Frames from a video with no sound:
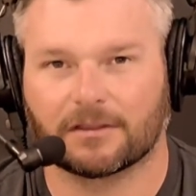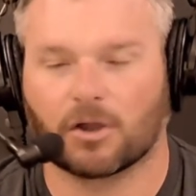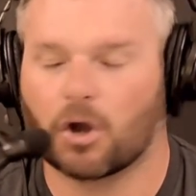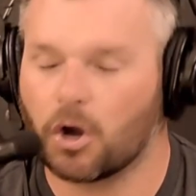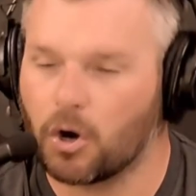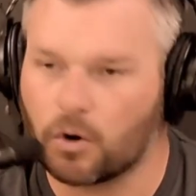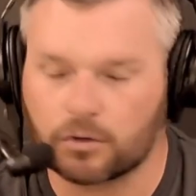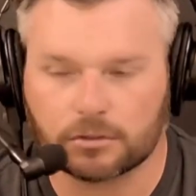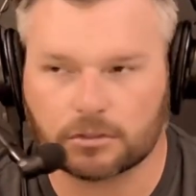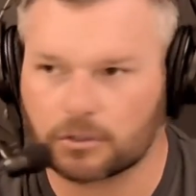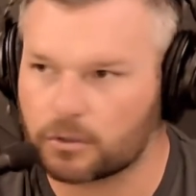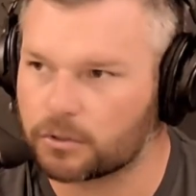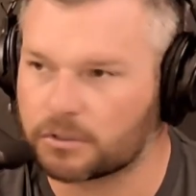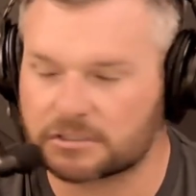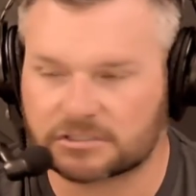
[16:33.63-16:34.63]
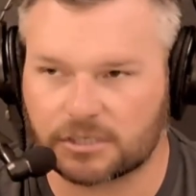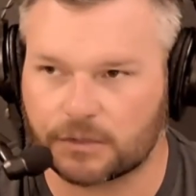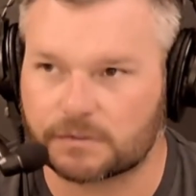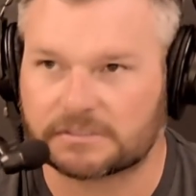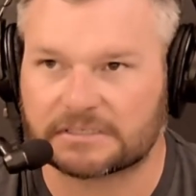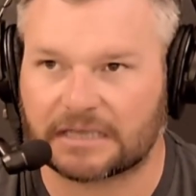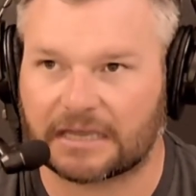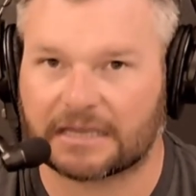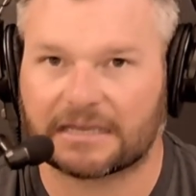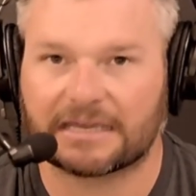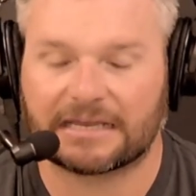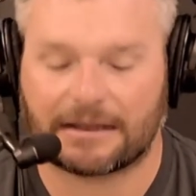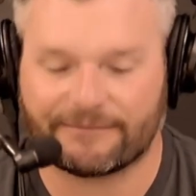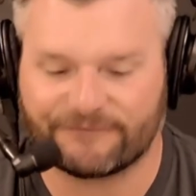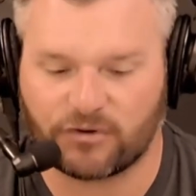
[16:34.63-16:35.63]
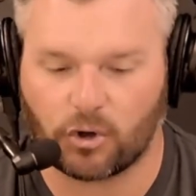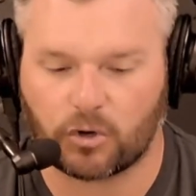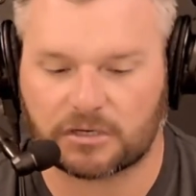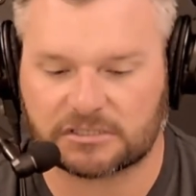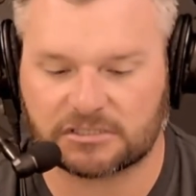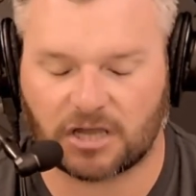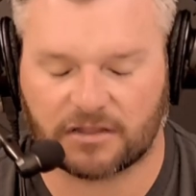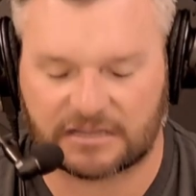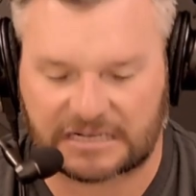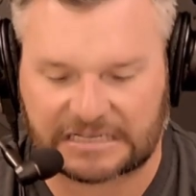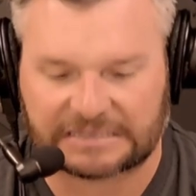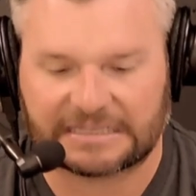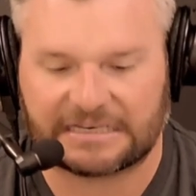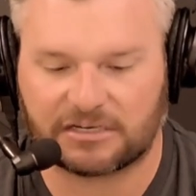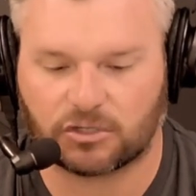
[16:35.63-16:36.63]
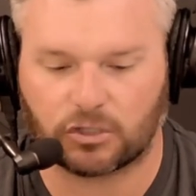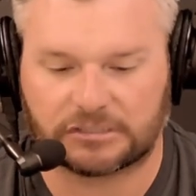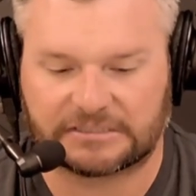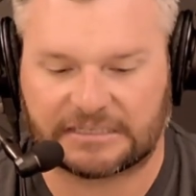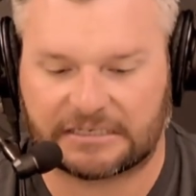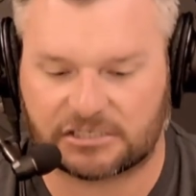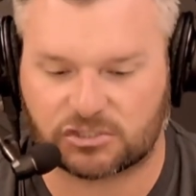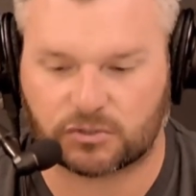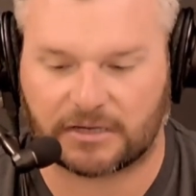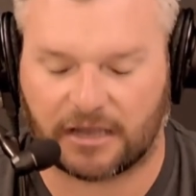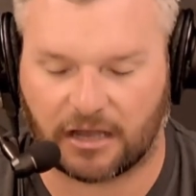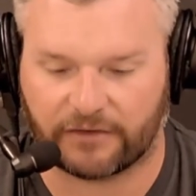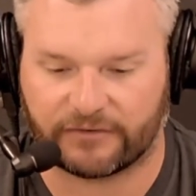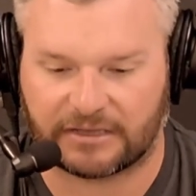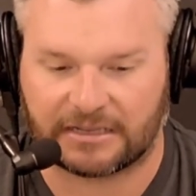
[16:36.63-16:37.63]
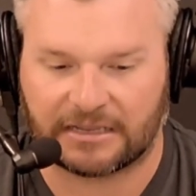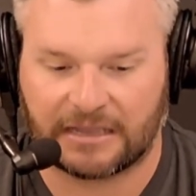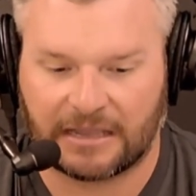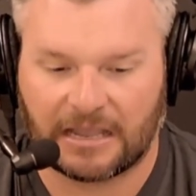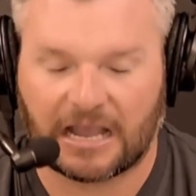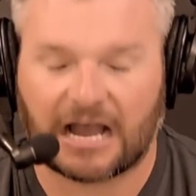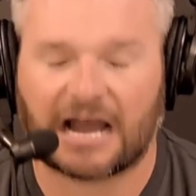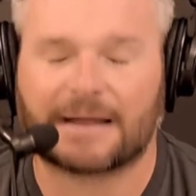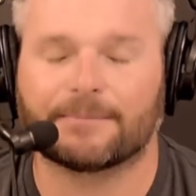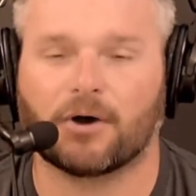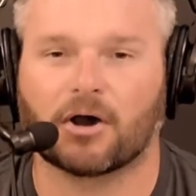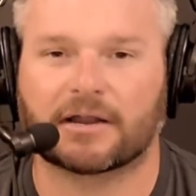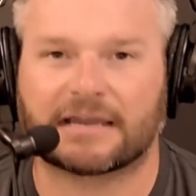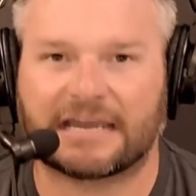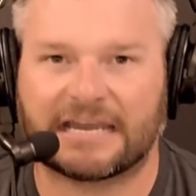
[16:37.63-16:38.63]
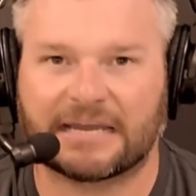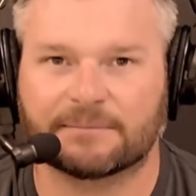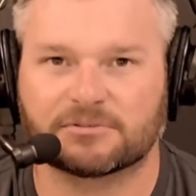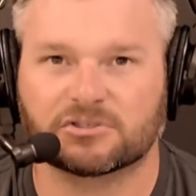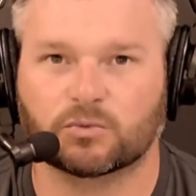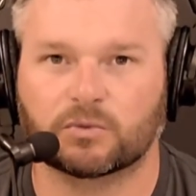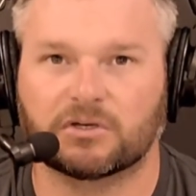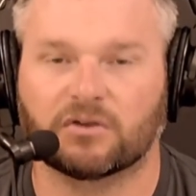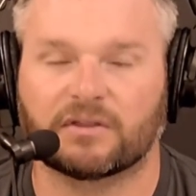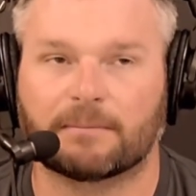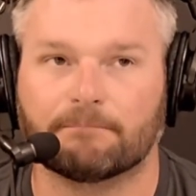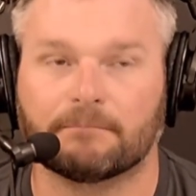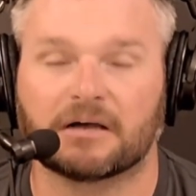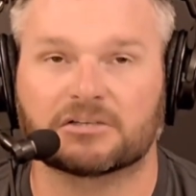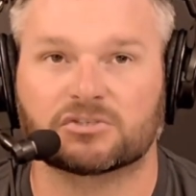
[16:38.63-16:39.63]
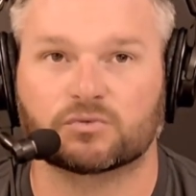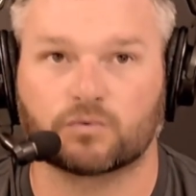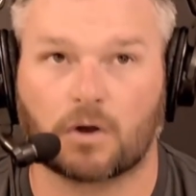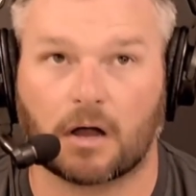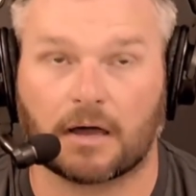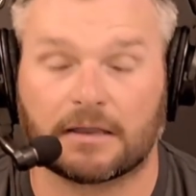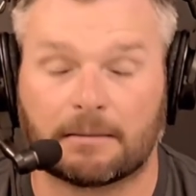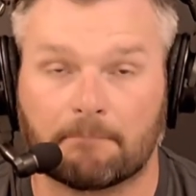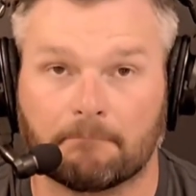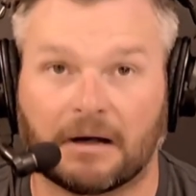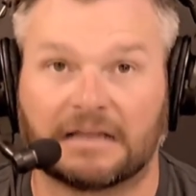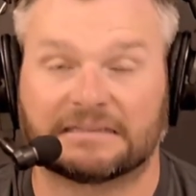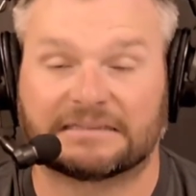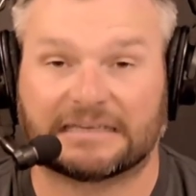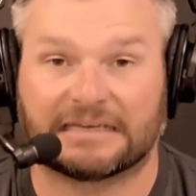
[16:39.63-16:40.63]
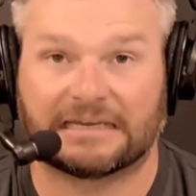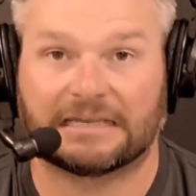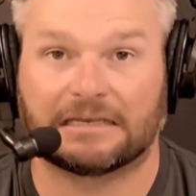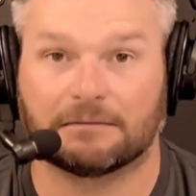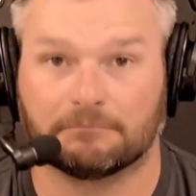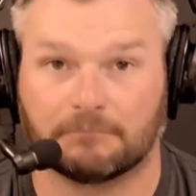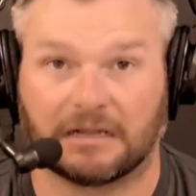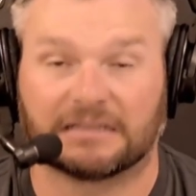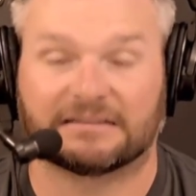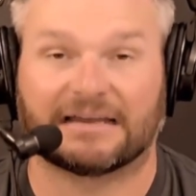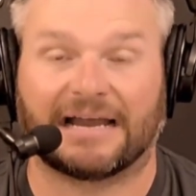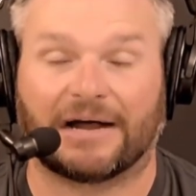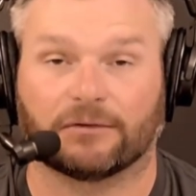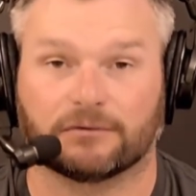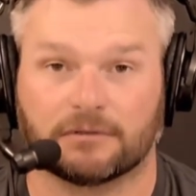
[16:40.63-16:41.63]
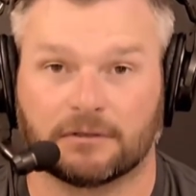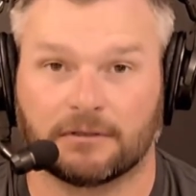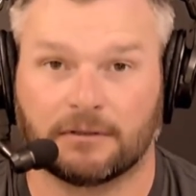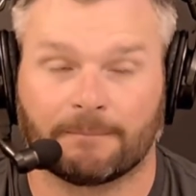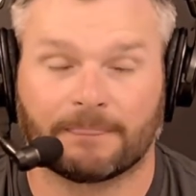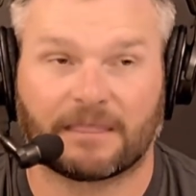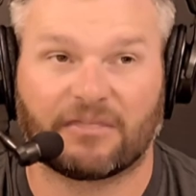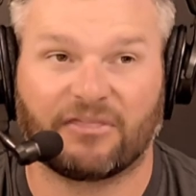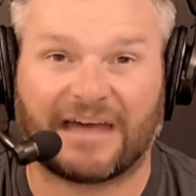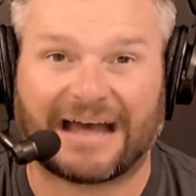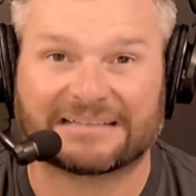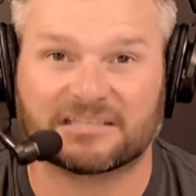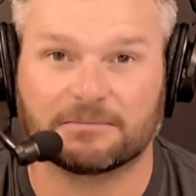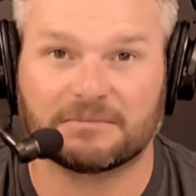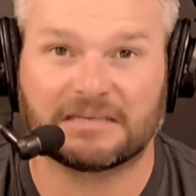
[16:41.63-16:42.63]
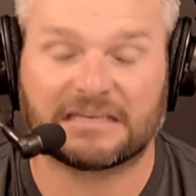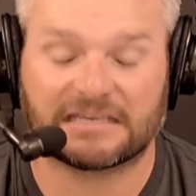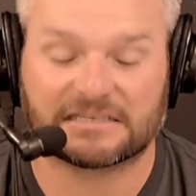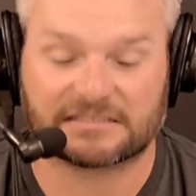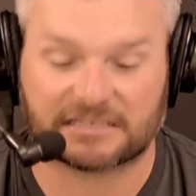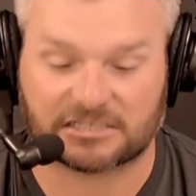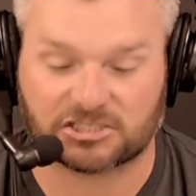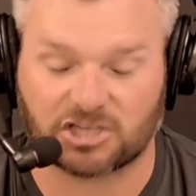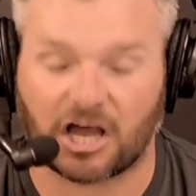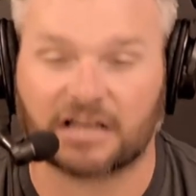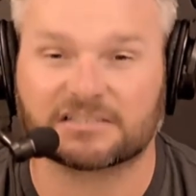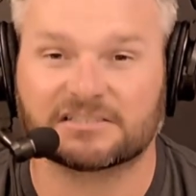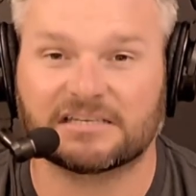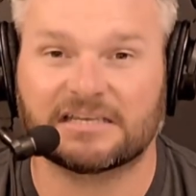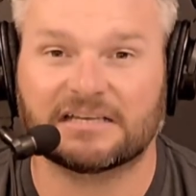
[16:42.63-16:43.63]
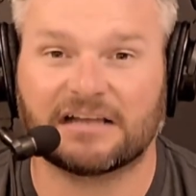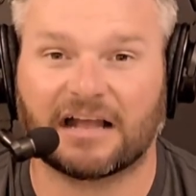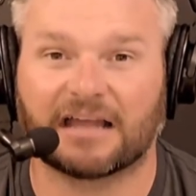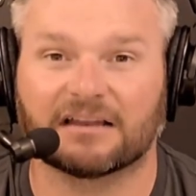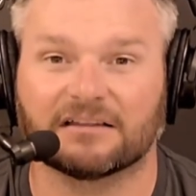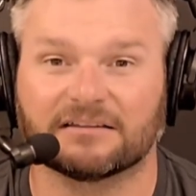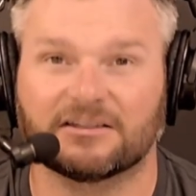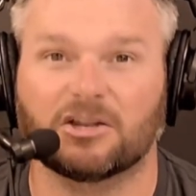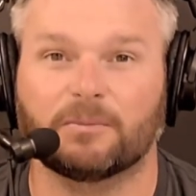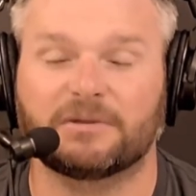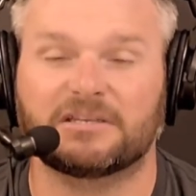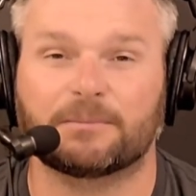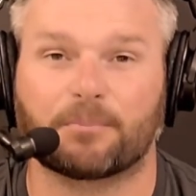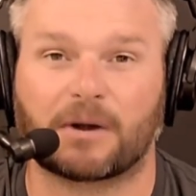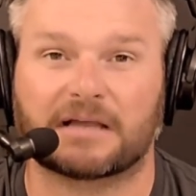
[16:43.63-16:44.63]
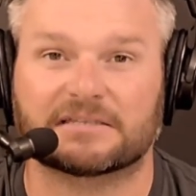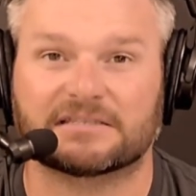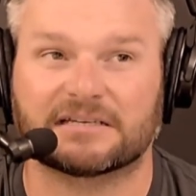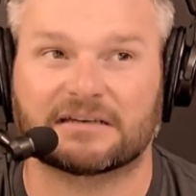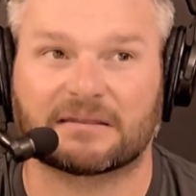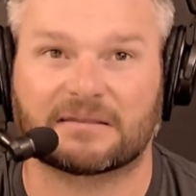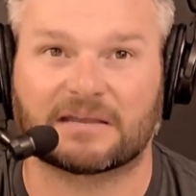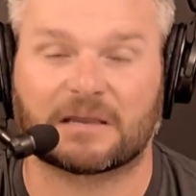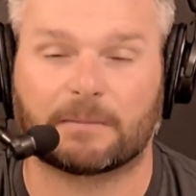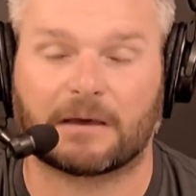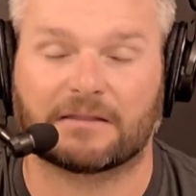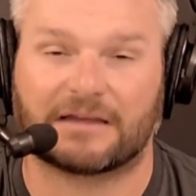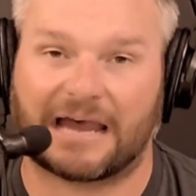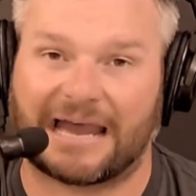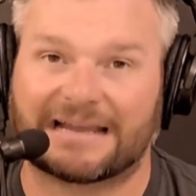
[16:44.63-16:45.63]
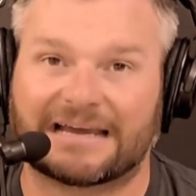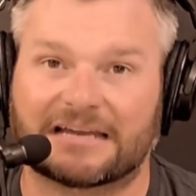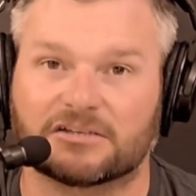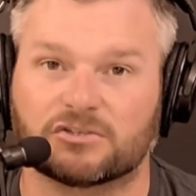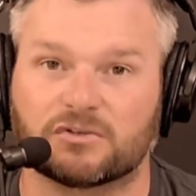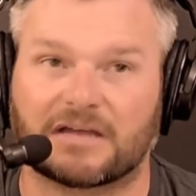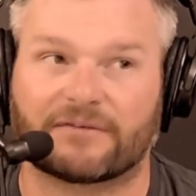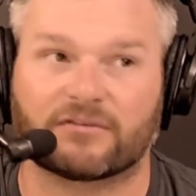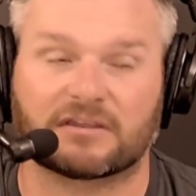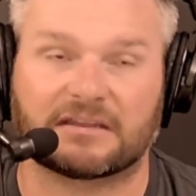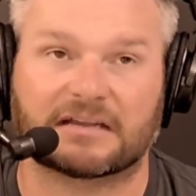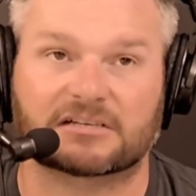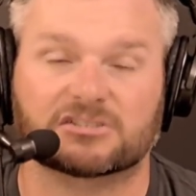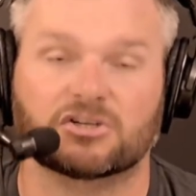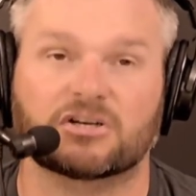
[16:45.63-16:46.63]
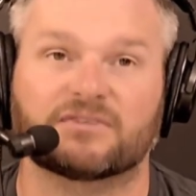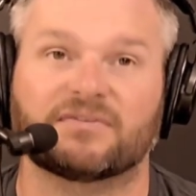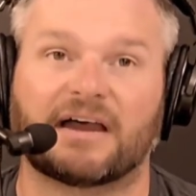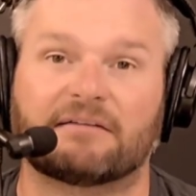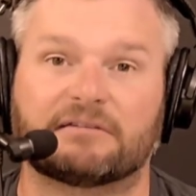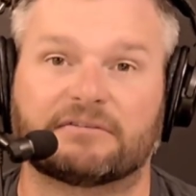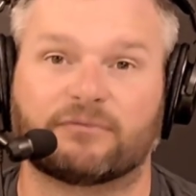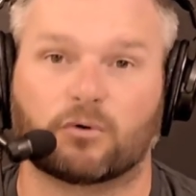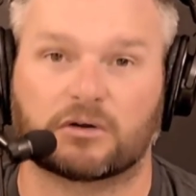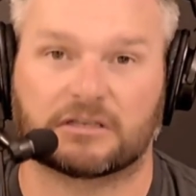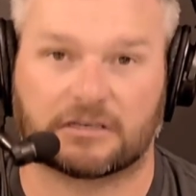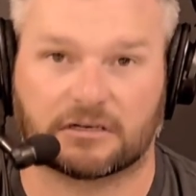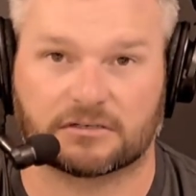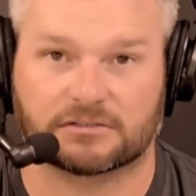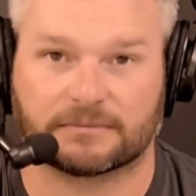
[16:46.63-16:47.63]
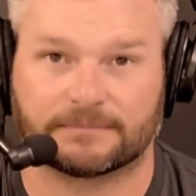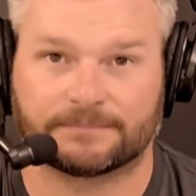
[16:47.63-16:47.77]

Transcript: owner or associate, and I'm focused on the clinical dentistry of it, I'm on a hamster wheel that must run month in, month out. That to me is exhausting and a little bit depressing to think about that I got to do that for the next 35 to 40 years